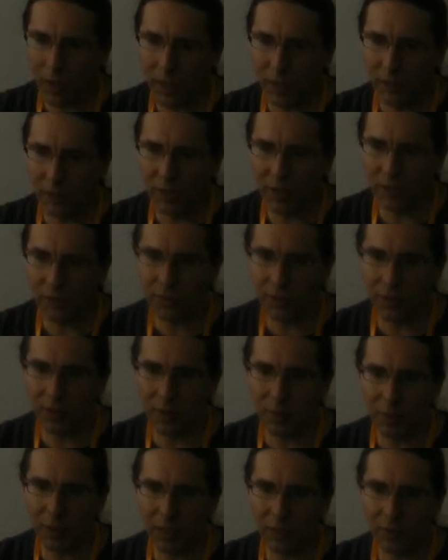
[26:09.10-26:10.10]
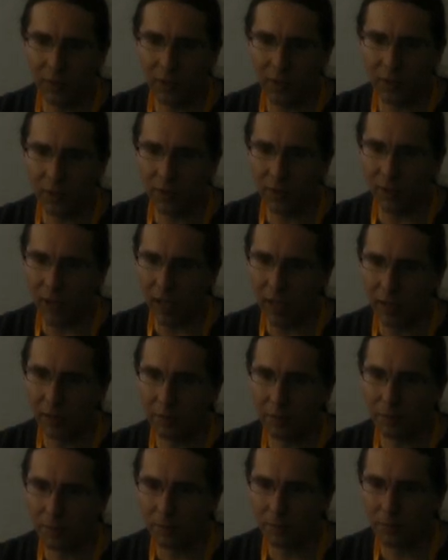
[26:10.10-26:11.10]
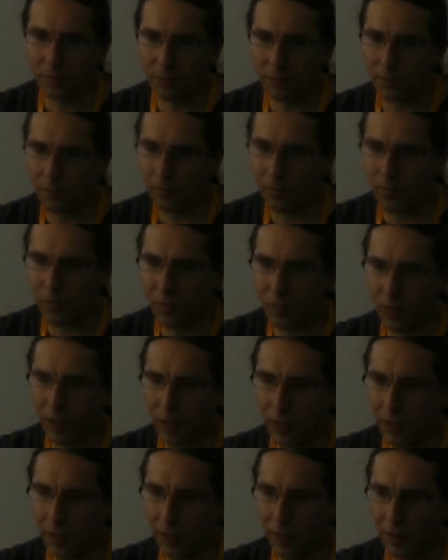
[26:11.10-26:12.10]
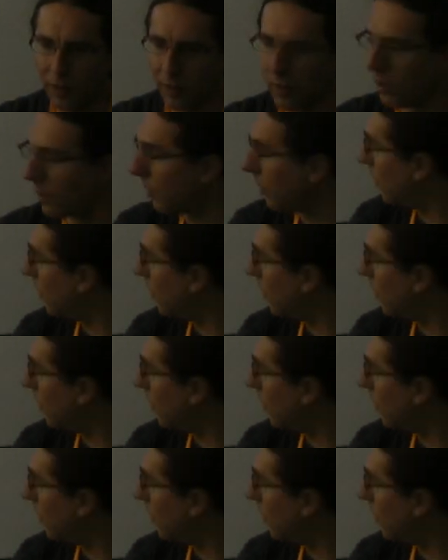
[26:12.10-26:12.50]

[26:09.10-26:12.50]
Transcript: intensity based on the sign. And